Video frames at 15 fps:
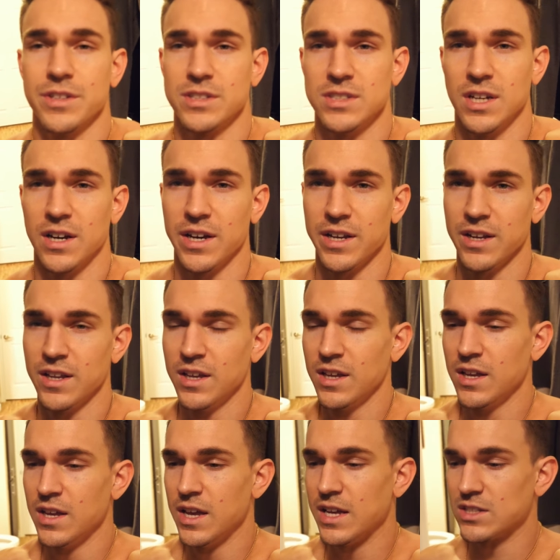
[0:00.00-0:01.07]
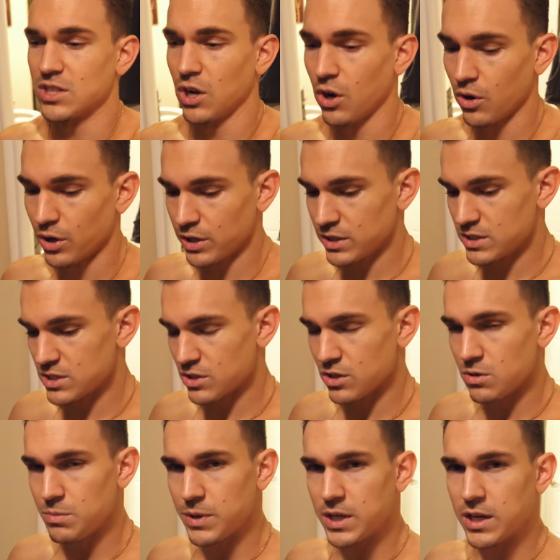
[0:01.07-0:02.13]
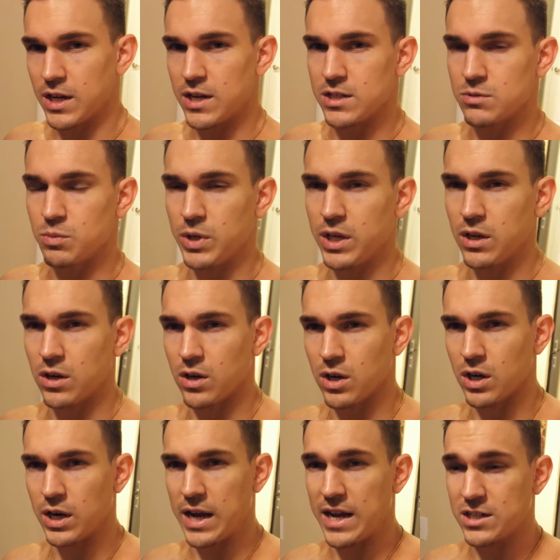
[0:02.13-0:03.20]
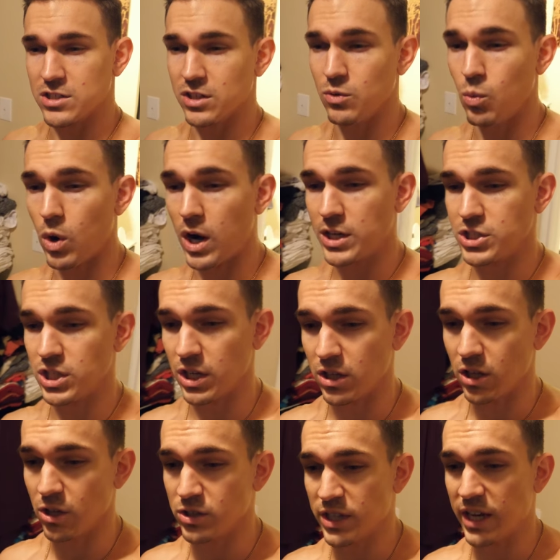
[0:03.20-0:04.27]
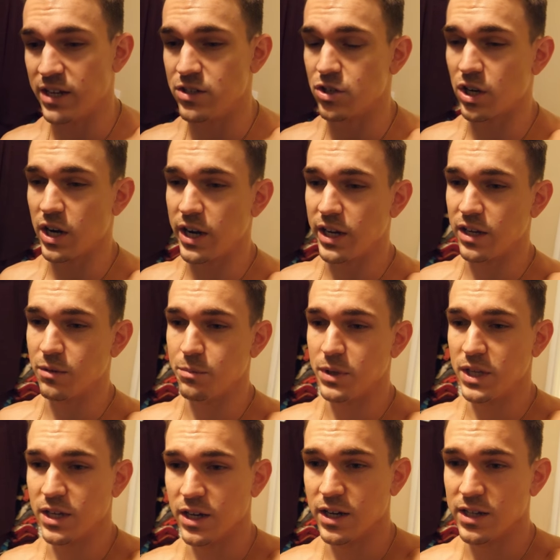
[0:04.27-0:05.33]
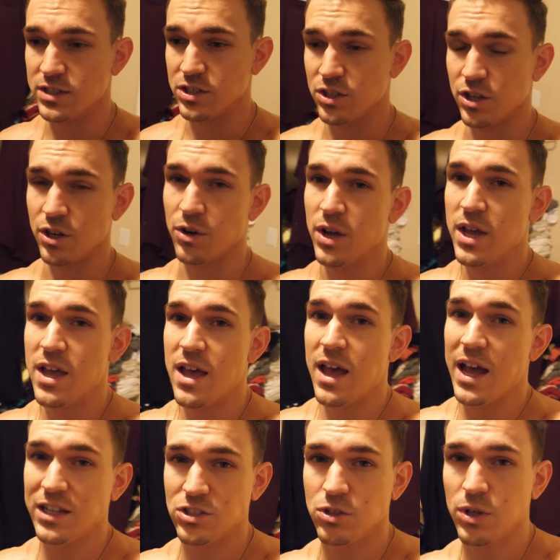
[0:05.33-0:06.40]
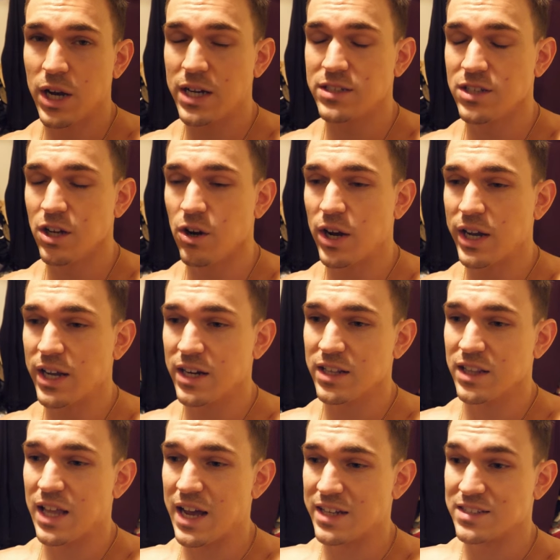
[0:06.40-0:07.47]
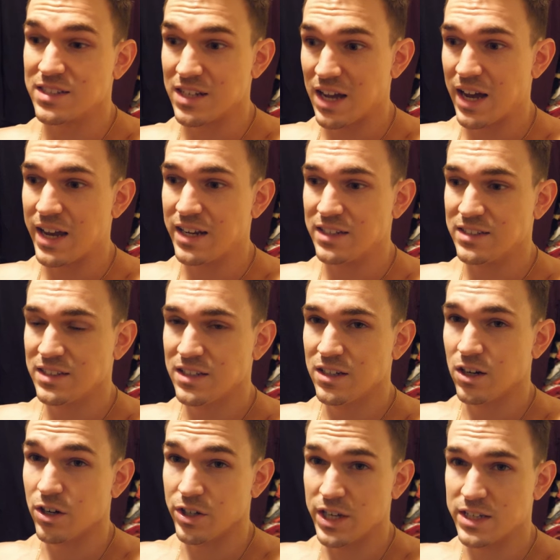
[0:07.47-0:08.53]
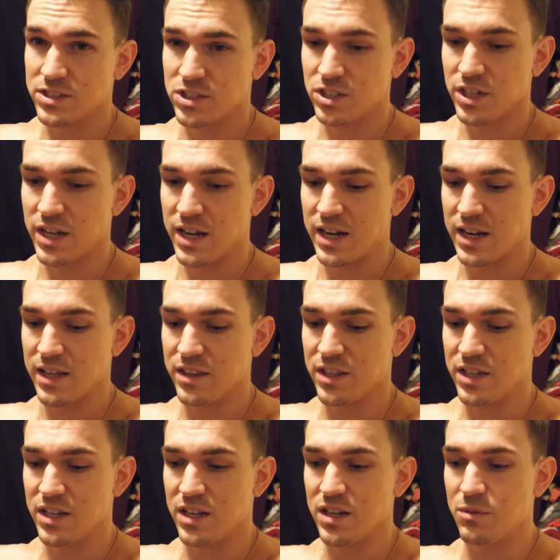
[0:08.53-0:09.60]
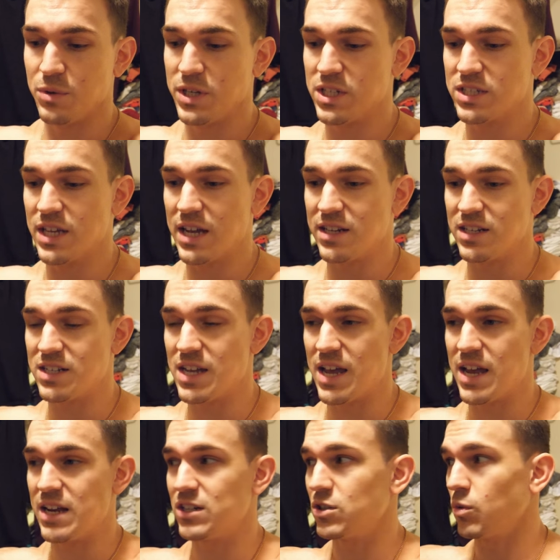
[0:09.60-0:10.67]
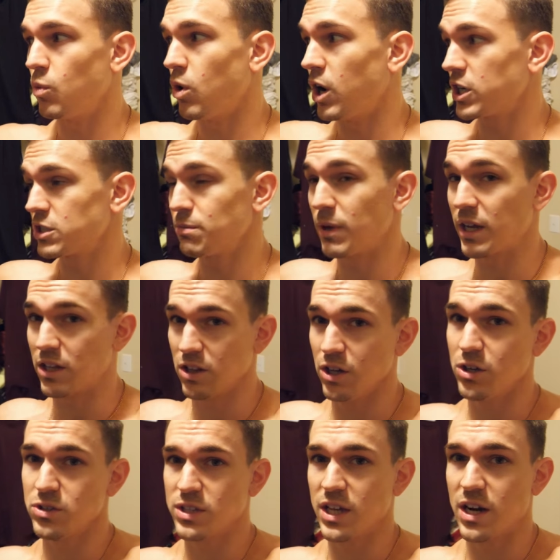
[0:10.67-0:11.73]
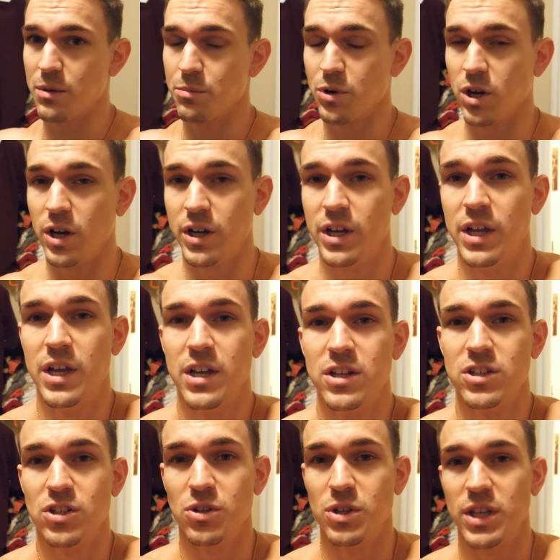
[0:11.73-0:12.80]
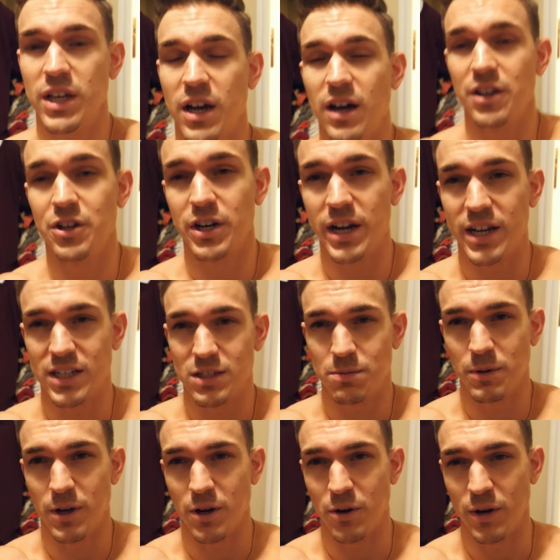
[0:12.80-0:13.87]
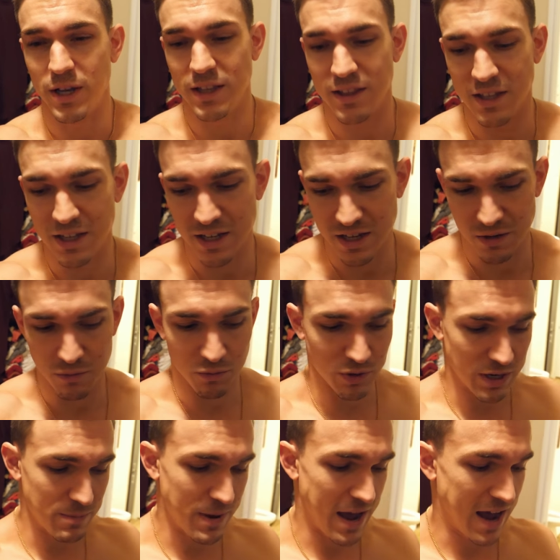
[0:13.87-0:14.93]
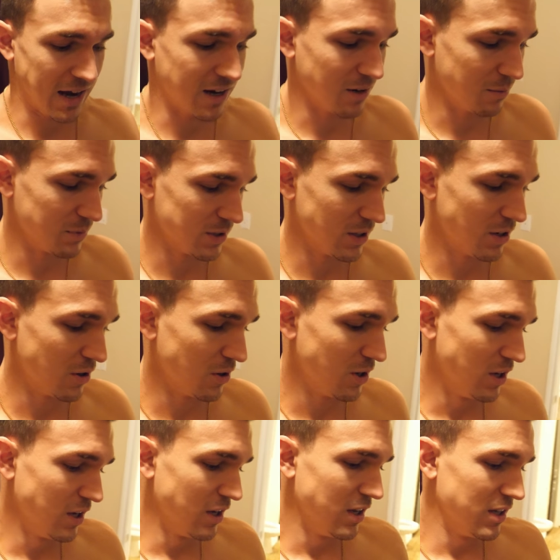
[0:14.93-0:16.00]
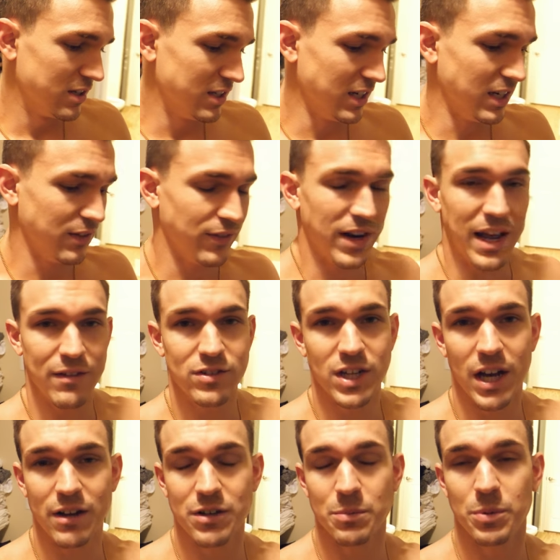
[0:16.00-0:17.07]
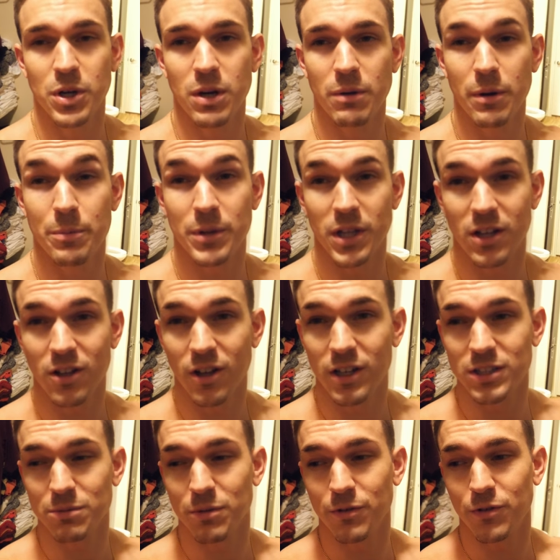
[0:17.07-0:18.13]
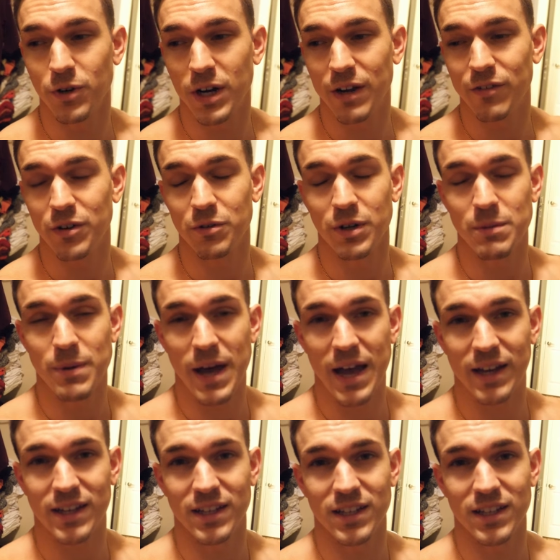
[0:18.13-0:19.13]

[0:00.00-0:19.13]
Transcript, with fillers: this done. It's hard to do because we are actually washing clothes and drying them because, you know, as you guys know, I got in last night or yesterday, and then we just had today to wash my clothes that I brought to the other expo and then repack them. So didn't even have time to put them up in the closet before having to repack